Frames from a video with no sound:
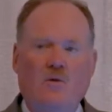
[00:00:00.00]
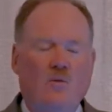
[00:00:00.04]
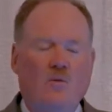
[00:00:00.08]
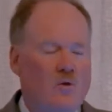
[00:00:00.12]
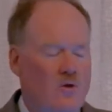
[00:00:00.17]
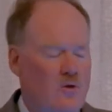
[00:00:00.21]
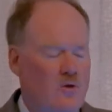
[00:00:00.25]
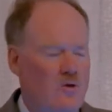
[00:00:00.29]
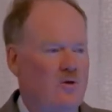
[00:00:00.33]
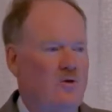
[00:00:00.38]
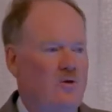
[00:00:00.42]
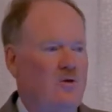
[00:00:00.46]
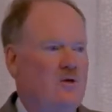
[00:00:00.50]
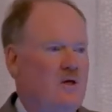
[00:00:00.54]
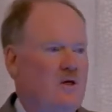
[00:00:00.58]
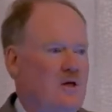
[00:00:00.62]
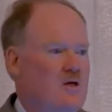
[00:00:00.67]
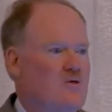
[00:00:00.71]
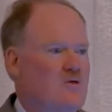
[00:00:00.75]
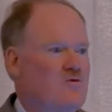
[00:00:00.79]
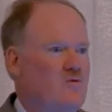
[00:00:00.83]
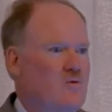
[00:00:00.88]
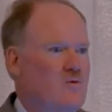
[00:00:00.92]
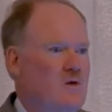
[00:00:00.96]
the world
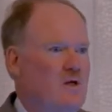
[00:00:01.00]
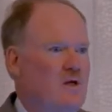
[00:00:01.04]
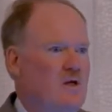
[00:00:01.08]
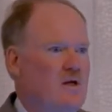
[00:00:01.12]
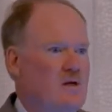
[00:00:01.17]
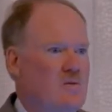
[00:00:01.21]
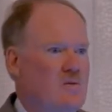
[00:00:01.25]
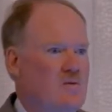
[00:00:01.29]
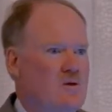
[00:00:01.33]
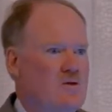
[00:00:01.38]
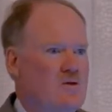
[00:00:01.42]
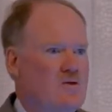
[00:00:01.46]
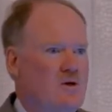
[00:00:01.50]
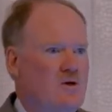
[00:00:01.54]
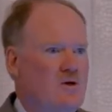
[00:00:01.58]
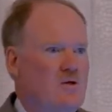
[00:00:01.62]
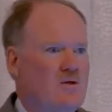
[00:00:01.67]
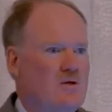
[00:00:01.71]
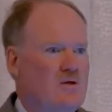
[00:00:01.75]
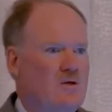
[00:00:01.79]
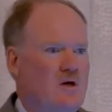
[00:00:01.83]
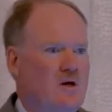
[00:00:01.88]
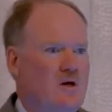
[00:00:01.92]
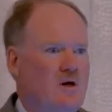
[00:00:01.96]
is really a
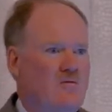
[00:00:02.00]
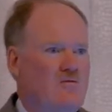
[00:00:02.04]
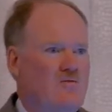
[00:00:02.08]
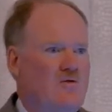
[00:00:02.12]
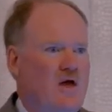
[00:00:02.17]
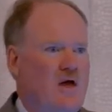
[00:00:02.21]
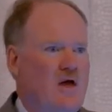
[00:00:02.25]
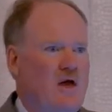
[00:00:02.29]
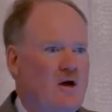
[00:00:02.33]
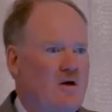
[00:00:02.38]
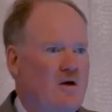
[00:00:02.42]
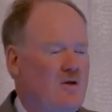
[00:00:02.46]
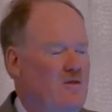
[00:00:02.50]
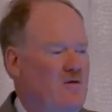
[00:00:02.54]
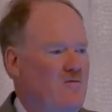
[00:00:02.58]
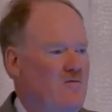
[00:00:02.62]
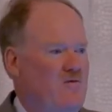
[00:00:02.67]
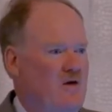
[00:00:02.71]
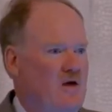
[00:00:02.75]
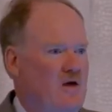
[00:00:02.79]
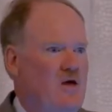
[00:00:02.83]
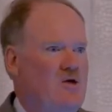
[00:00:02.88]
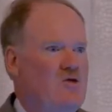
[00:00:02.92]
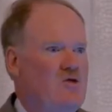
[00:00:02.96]
result of the health
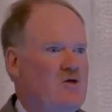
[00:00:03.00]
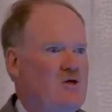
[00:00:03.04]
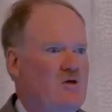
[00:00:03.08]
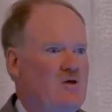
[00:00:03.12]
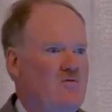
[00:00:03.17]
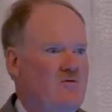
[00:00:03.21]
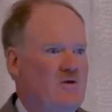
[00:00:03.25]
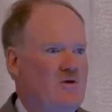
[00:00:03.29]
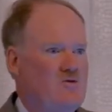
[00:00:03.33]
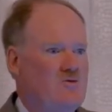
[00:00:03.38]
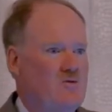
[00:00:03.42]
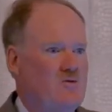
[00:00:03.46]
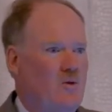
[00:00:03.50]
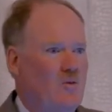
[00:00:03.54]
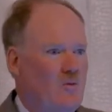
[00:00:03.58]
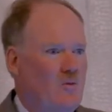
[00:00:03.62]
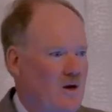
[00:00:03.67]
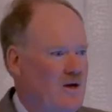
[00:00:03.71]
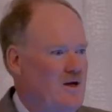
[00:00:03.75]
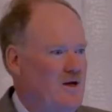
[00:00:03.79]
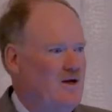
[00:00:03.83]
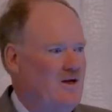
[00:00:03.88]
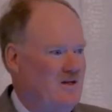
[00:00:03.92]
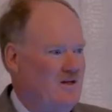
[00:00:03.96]
of each individual,
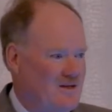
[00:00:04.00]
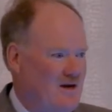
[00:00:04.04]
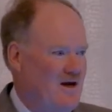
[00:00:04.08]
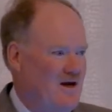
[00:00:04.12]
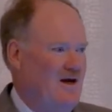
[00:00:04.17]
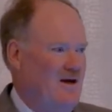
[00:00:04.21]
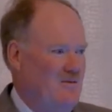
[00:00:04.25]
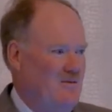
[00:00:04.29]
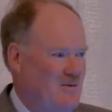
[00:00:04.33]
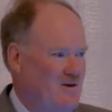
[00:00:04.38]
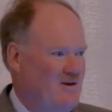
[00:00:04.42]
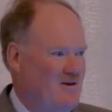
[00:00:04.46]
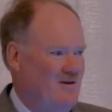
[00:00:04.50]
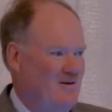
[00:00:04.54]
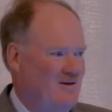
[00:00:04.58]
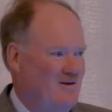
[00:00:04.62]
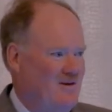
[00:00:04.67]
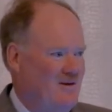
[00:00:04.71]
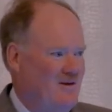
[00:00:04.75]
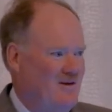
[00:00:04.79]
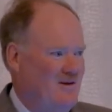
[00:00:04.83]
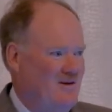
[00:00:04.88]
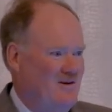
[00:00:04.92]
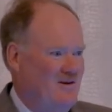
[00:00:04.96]
one at a time.
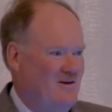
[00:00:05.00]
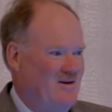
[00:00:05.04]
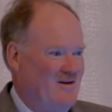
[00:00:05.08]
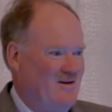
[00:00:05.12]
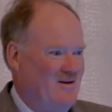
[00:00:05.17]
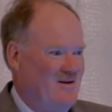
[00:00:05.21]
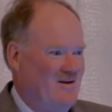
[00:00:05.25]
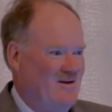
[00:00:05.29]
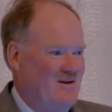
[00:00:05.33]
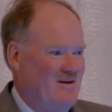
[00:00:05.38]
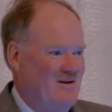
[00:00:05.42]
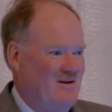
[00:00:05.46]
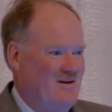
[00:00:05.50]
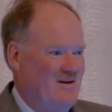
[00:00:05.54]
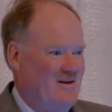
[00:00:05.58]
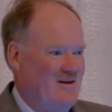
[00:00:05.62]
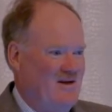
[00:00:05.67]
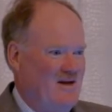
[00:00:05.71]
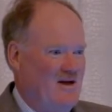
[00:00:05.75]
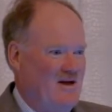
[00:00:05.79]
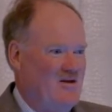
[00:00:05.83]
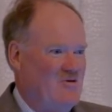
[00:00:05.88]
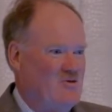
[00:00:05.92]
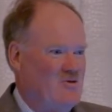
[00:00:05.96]

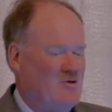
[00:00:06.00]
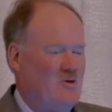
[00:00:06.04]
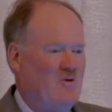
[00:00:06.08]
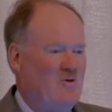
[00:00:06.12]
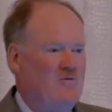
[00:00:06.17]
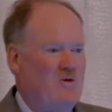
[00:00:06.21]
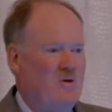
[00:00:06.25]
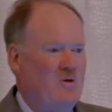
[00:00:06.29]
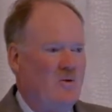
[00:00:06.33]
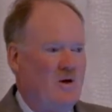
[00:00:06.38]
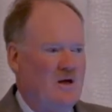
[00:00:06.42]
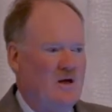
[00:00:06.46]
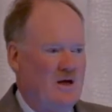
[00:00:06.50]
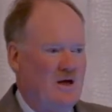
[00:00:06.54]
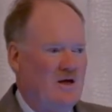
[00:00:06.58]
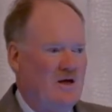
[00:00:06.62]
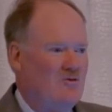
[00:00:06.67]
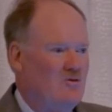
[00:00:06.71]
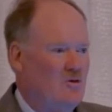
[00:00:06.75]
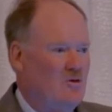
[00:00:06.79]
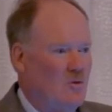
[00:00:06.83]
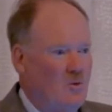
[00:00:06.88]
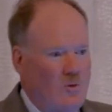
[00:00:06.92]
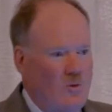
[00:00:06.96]
And so if you want to
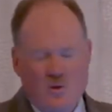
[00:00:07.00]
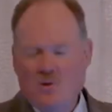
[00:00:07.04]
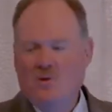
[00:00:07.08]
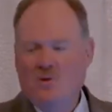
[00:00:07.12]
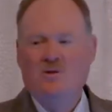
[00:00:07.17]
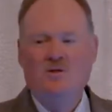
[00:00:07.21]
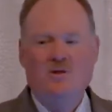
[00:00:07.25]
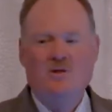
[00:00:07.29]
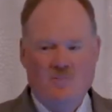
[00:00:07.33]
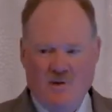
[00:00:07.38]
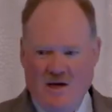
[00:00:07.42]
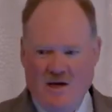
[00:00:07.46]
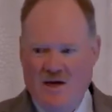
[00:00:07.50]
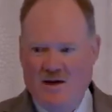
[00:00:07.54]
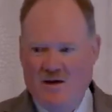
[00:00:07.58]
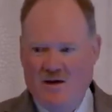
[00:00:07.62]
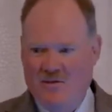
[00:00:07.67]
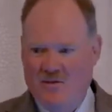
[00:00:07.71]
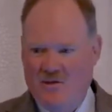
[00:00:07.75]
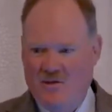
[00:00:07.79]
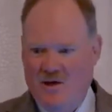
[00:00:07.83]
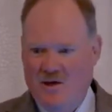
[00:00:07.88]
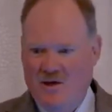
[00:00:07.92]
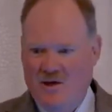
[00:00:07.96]
get the world to be
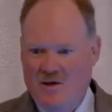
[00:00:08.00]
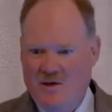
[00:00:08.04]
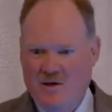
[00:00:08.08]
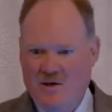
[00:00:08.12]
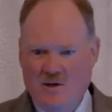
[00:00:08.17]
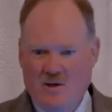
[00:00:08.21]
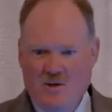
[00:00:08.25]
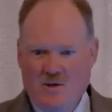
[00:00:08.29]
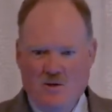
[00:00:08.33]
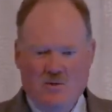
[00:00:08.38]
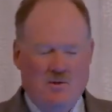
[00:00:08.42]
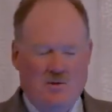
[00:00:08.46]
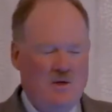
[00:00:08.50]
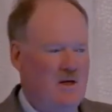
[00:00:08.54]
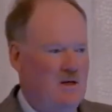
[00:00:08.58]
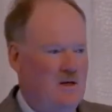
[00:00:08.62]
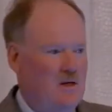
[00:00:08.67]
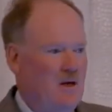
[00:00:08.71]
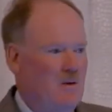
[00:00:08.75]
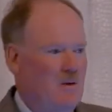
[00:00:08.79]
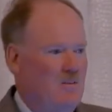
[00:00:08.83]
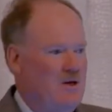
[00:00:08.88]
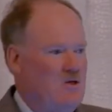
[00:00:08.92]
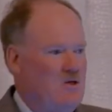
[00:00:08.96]
healthy, you
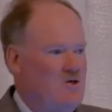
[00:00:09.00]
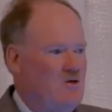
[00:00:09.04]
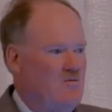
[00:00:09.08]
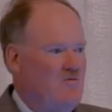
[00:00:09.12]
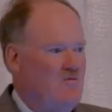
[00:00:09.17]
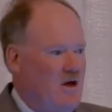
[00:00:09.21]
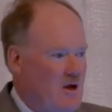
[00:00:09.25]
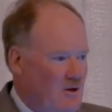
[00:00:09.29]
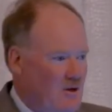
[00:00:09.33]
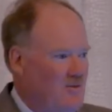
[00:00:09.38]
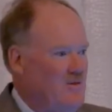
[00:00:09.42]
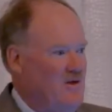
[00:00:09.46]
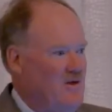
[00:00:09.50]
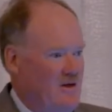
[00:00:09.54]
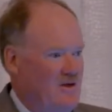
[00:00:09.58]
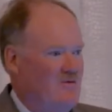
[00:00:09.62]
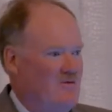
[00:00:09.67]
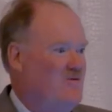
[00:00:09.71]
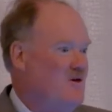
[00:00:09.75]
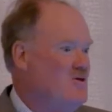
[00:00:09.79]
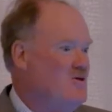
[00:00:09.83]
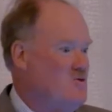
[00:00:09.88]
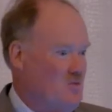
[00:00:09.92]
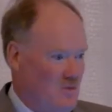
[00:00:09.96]
need a bunch of healthy
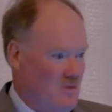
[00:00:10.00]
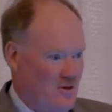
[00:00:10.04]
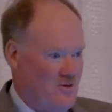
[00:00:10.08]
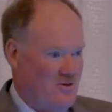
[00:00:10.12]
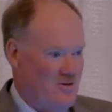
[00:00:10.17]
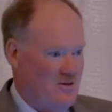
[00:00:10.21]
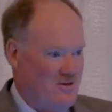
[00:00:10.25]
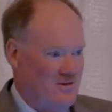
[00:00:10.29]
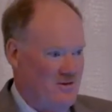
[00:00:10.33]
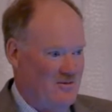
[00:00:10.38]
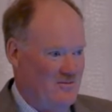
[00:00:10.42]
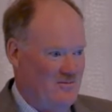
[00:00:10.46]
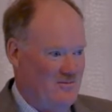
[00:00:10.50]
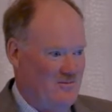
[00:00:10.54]
individuals.